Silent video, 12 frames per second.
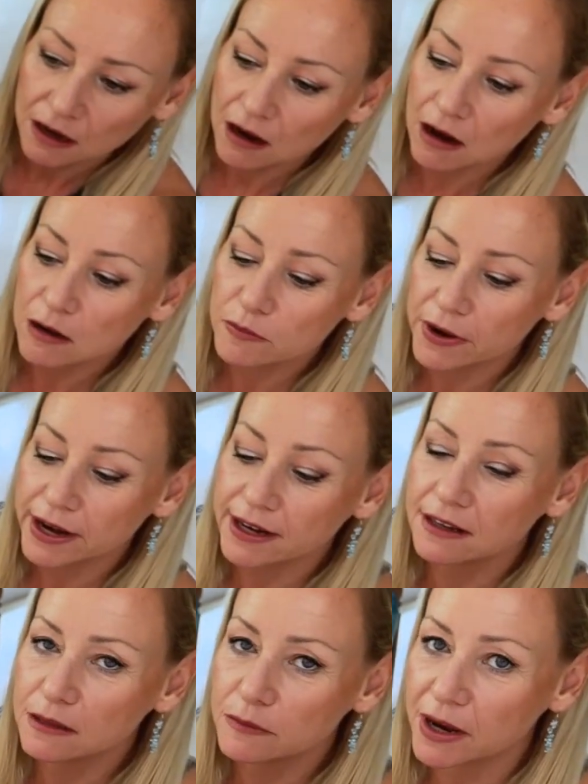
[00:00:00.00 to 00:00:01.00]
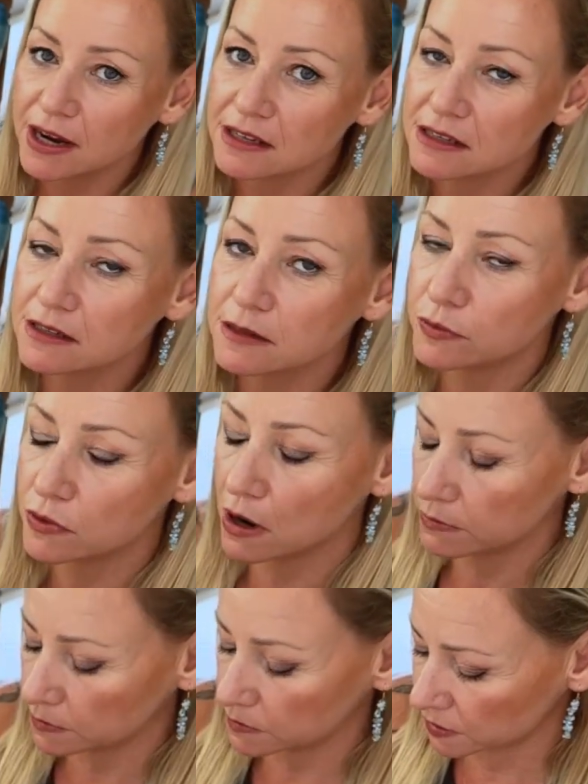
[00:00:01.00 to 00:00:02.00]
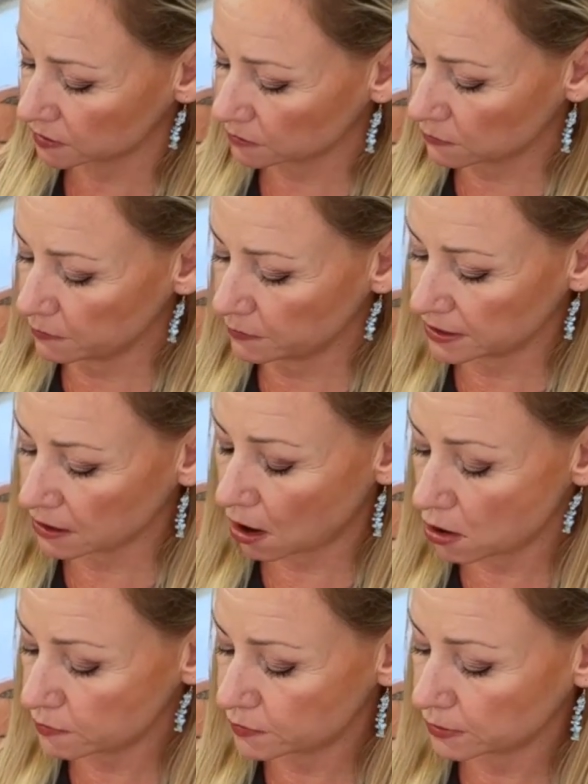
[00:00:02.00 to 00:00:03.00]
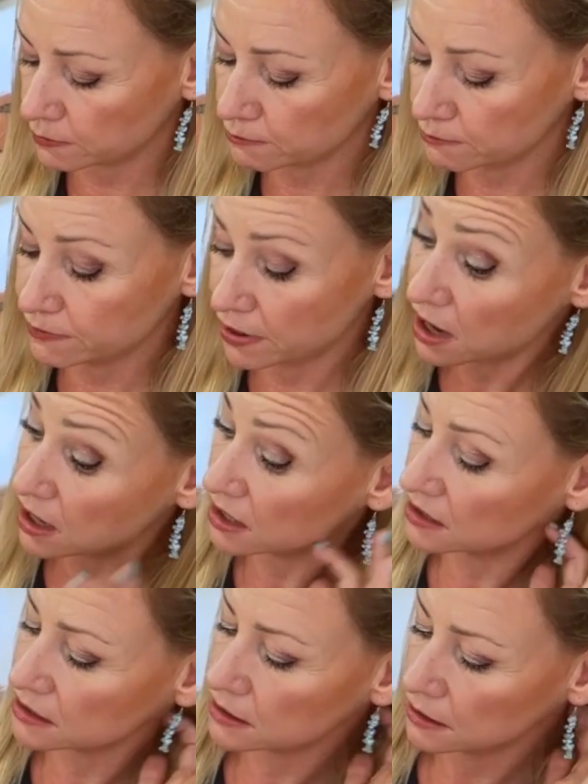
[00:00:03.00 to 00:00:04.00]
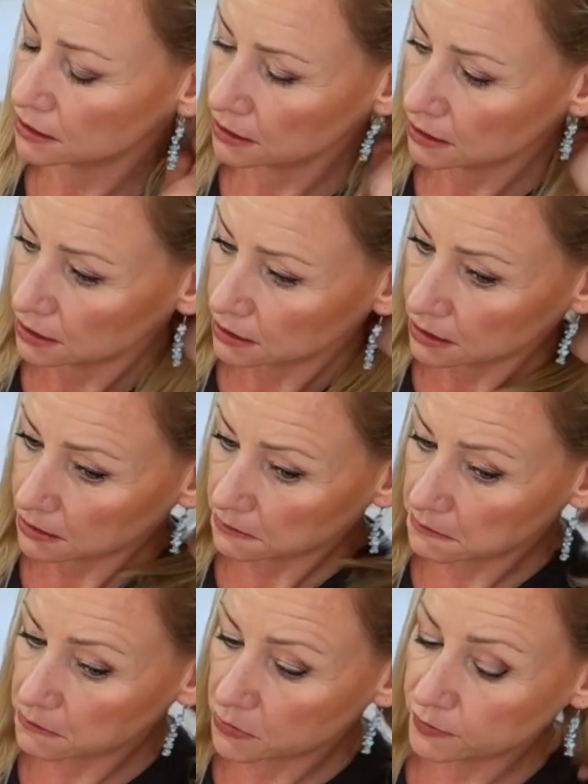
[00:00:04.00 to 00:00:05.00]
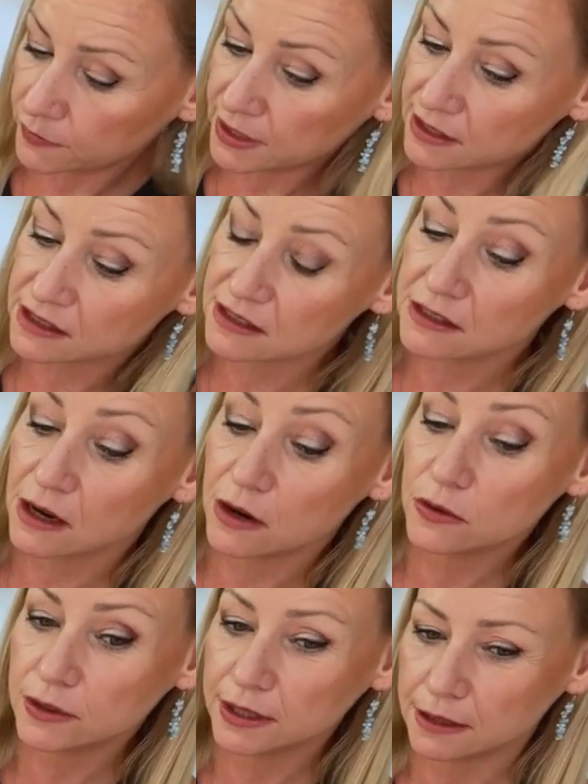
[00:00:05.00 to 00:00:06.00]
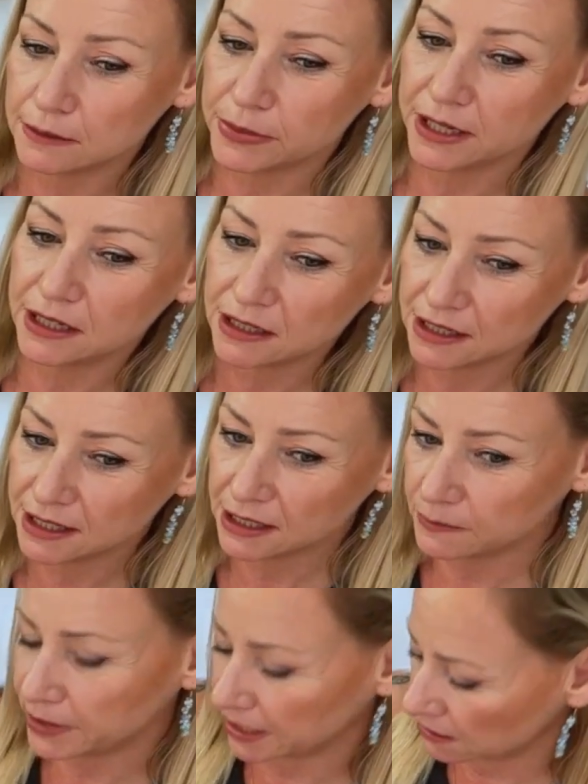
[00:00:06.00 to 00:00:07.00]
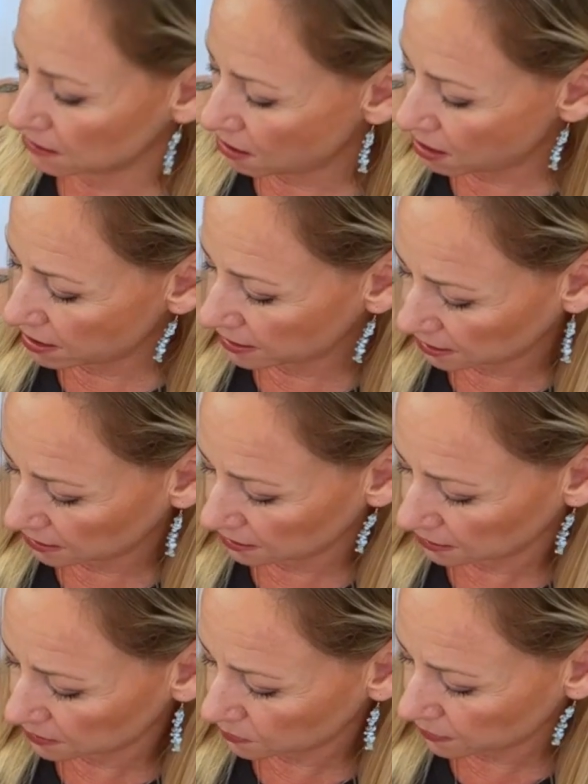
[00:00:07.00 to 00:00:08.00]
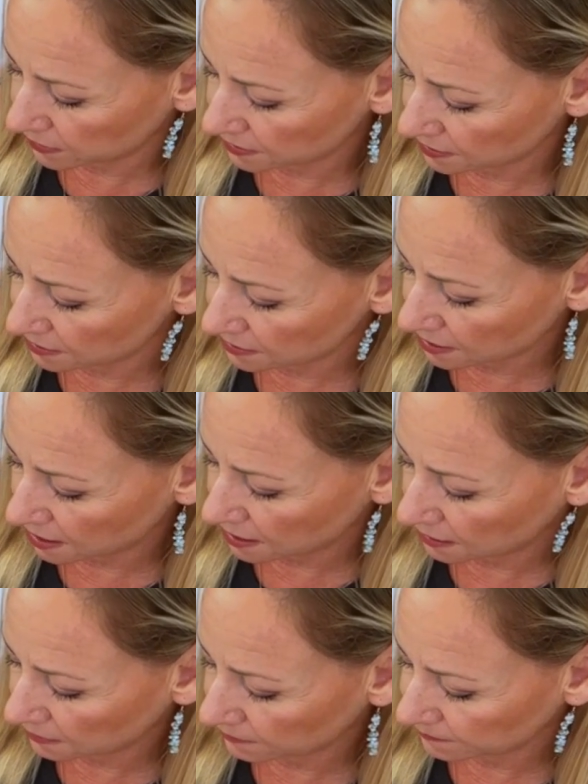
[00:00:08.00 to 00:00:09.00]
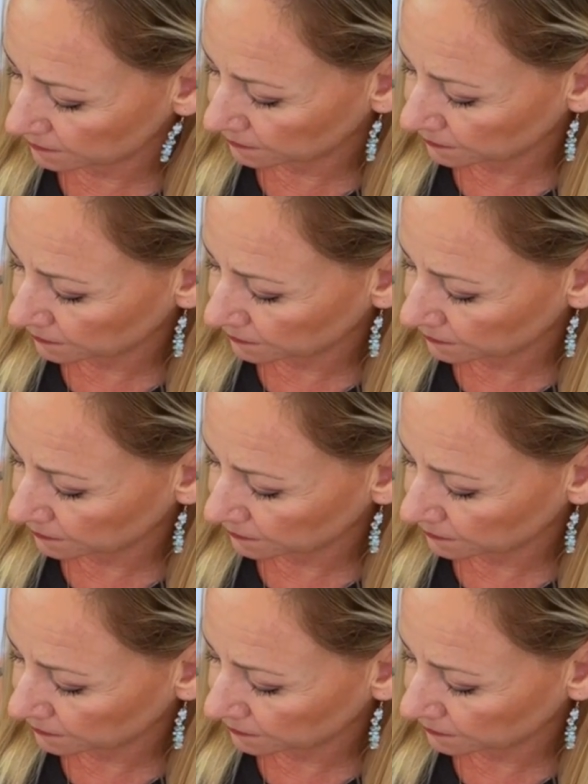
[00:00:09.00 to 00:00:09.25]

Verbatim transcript: Heartbreak in the past is a problem. So someone being open but moving slowly and being a little bit guided is what this is saying.